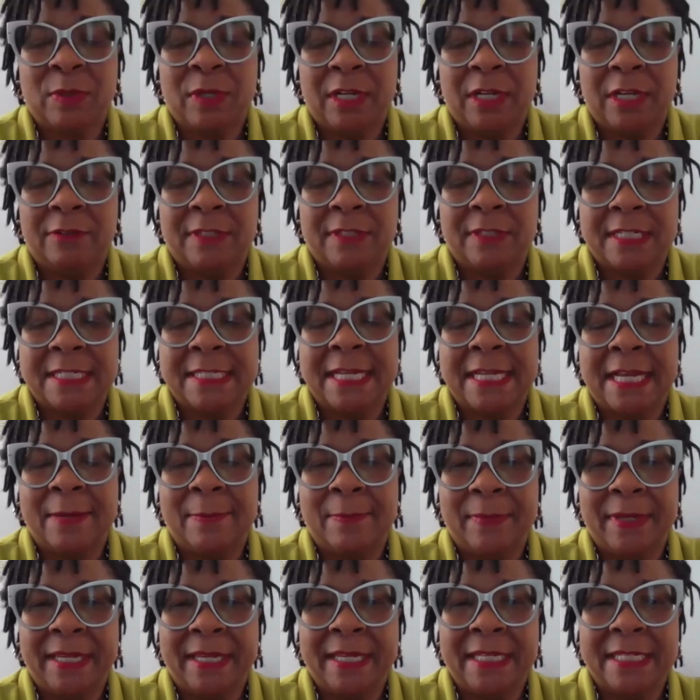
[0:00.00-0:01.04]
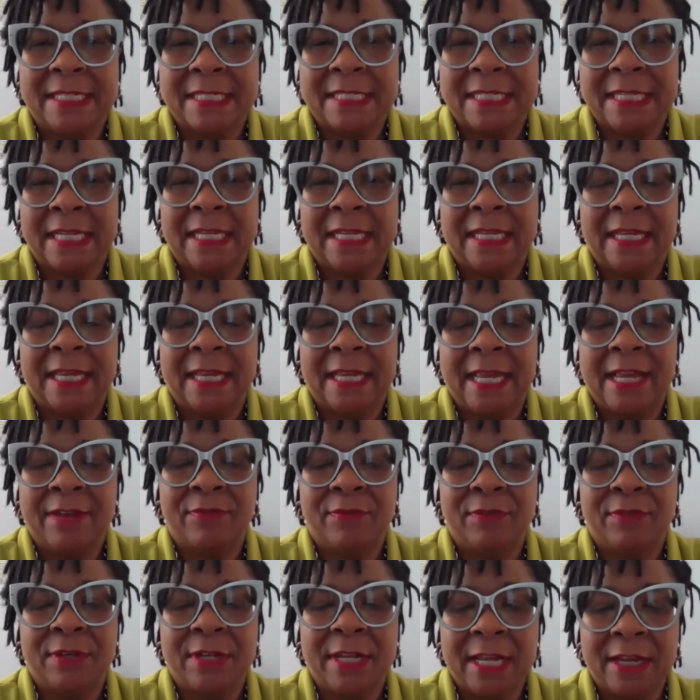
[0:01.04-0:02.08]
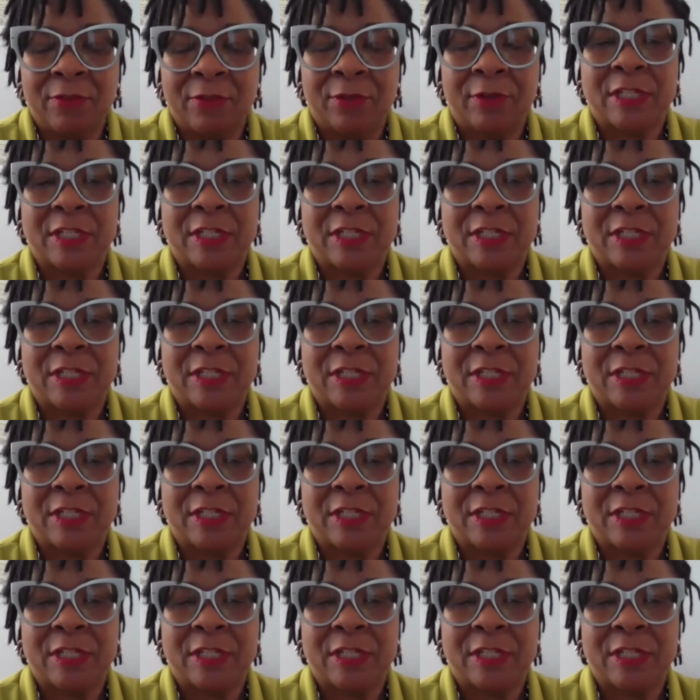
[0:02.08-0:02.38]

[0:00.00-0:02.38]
health does not mean to have never